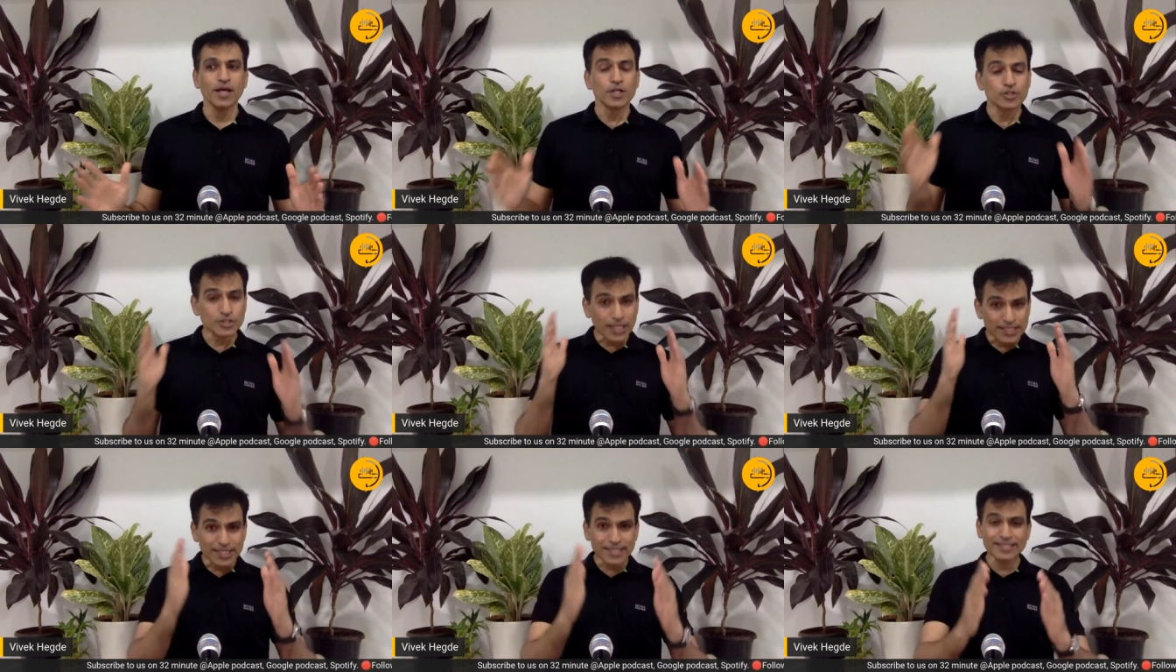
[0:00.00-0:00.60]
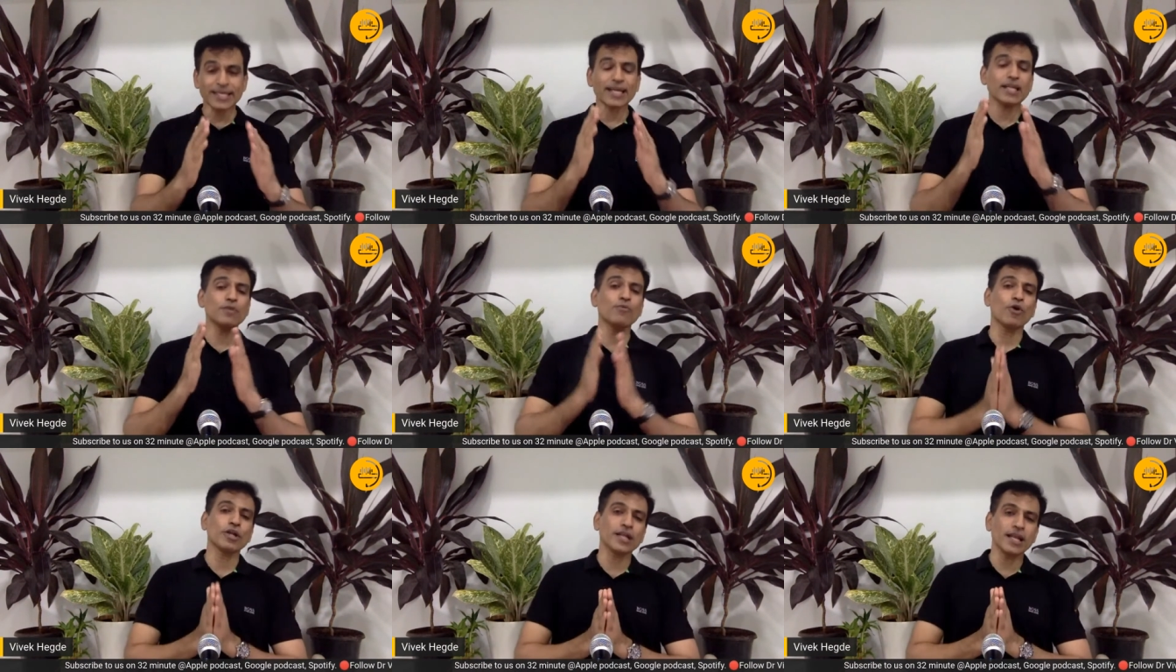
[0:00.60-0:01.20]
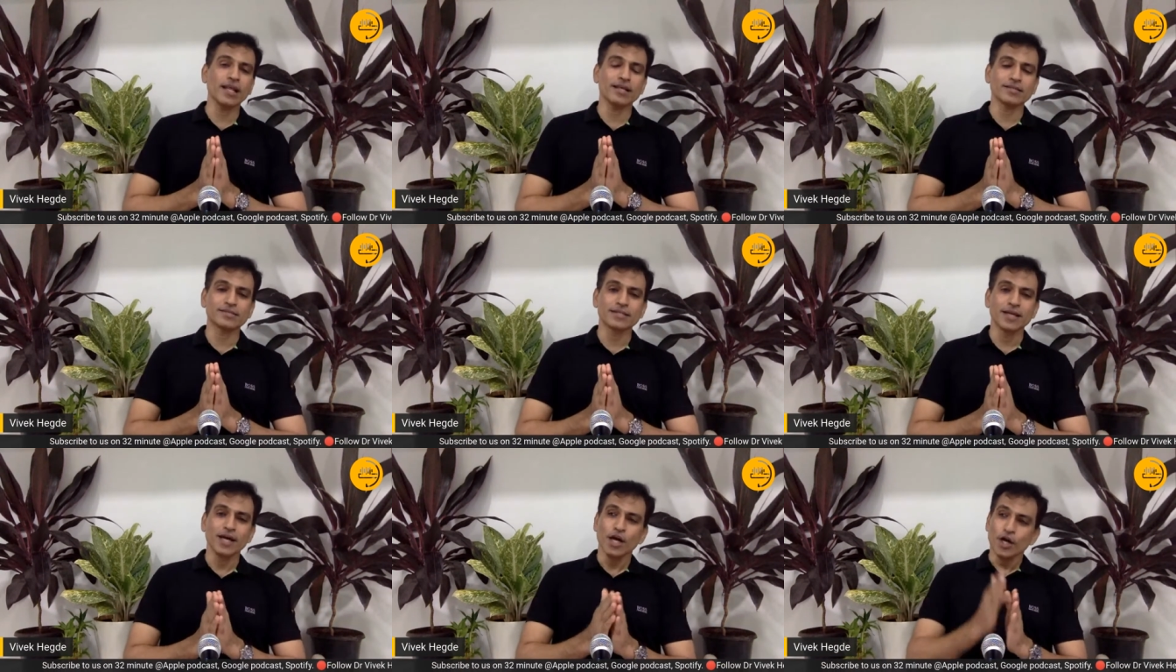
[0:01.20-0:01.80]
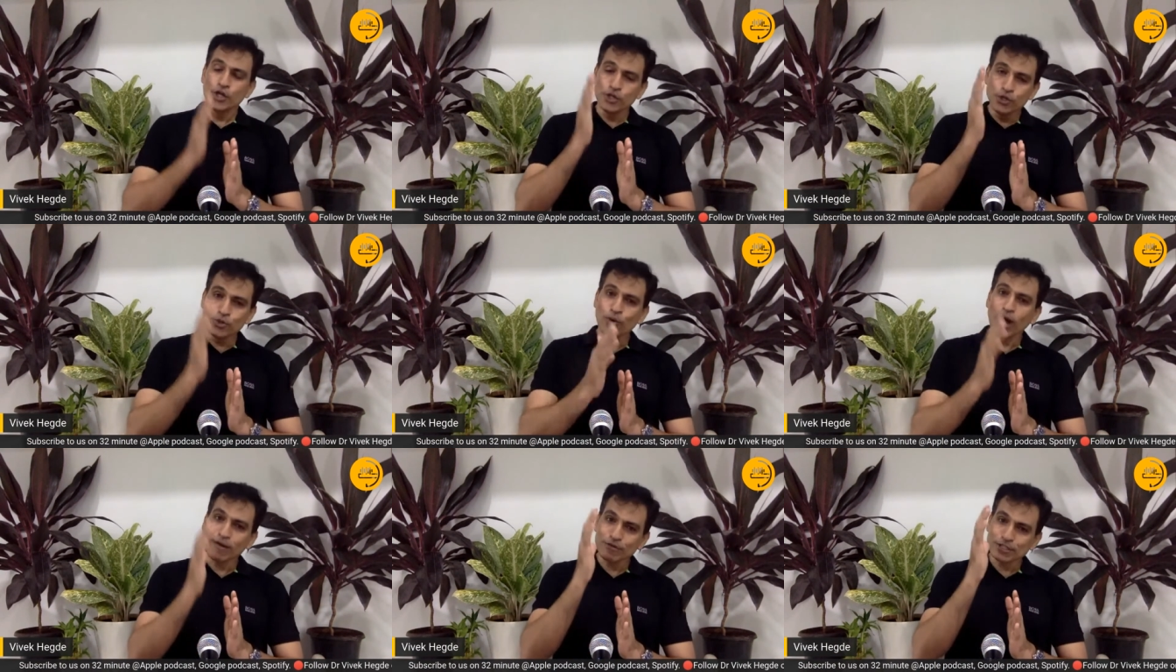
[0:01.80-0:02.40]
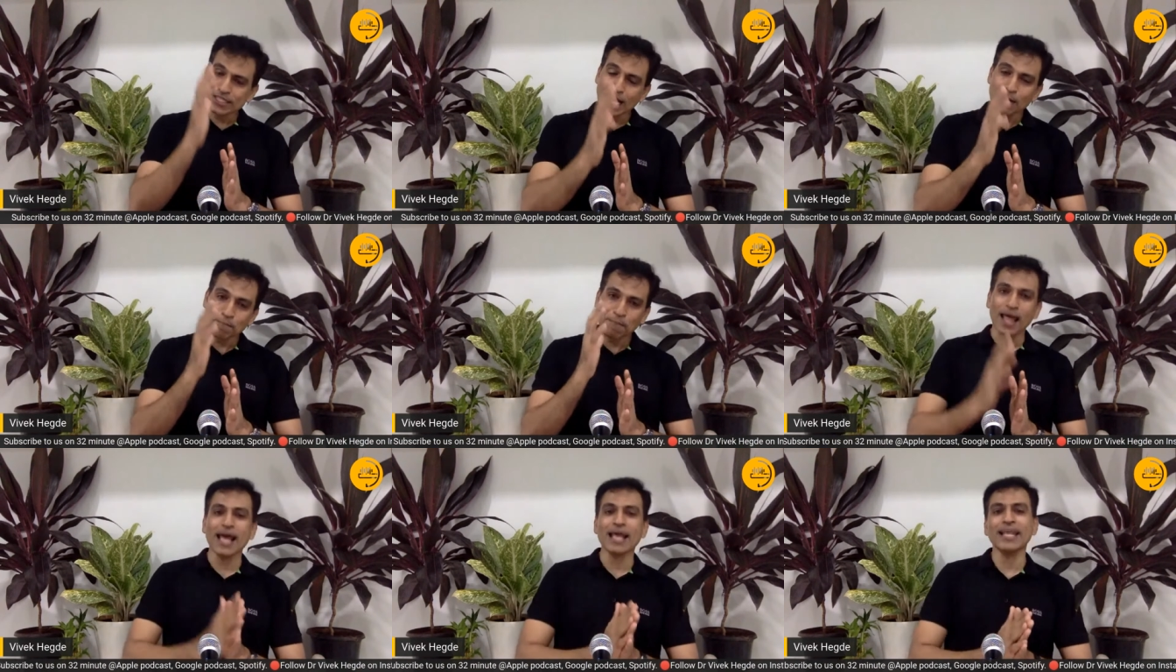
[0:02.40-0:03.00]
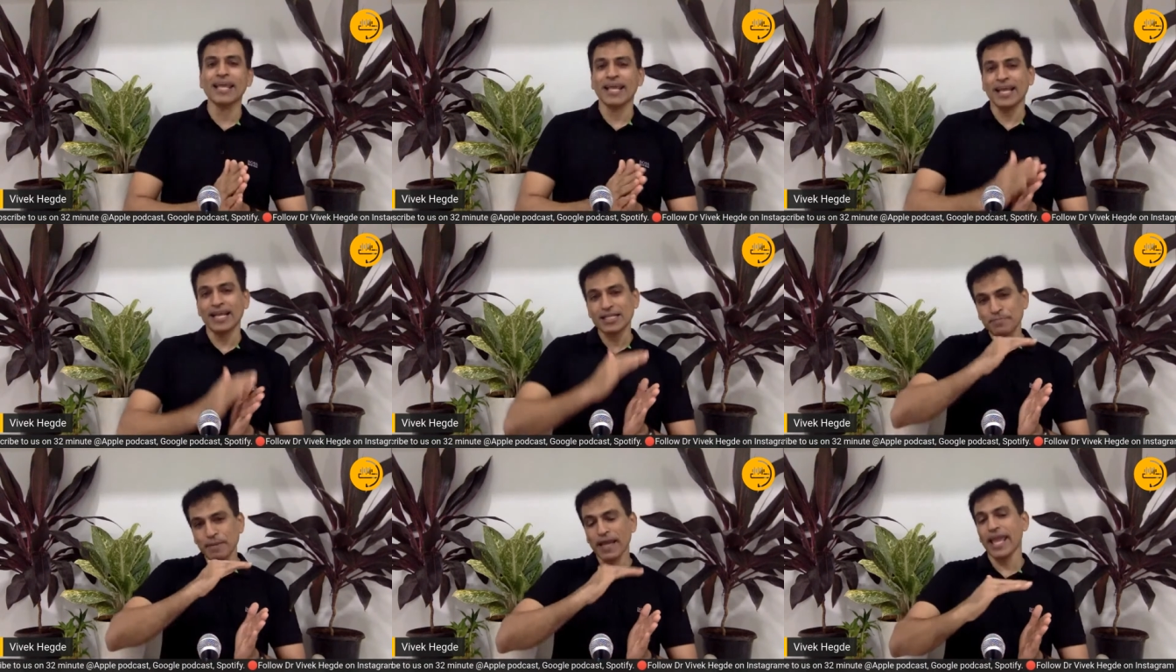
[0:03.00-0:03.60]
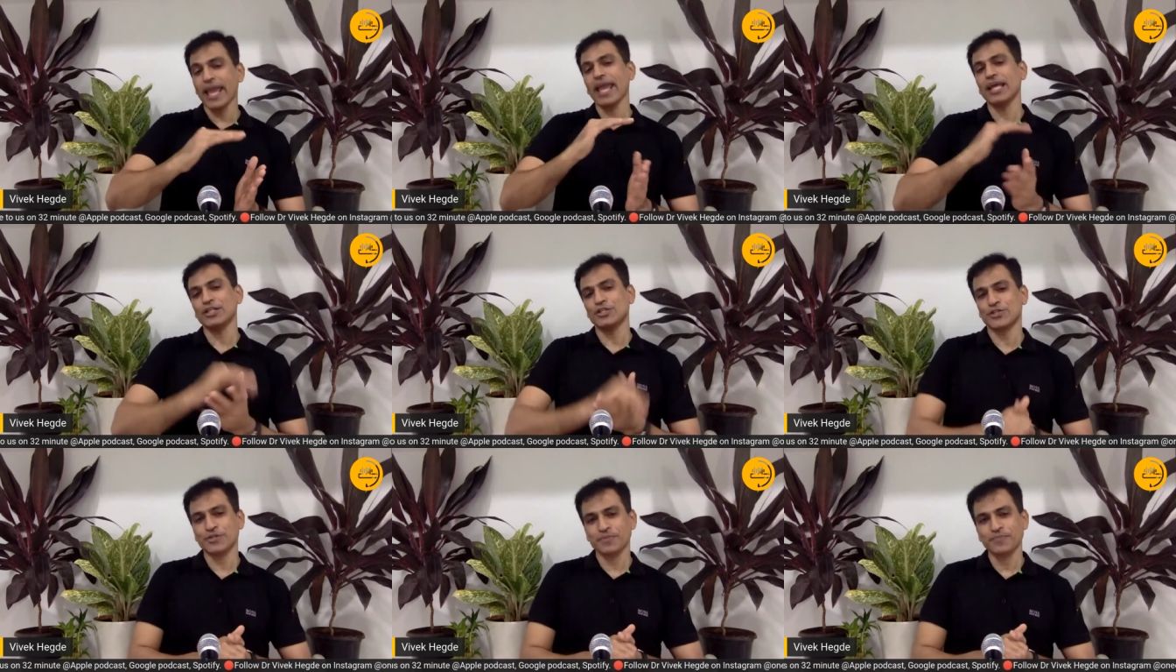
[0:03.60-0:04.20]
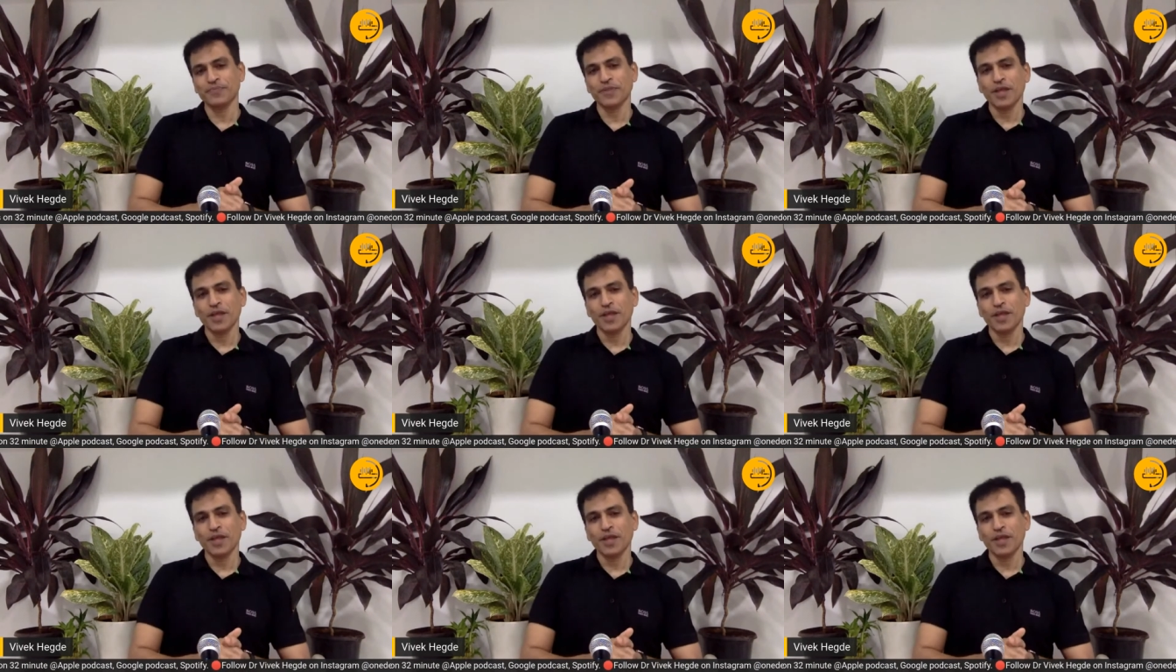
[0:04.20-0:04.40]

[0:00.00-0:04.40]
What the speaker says: So that's exactly what it is. You have to start planning. It's by age.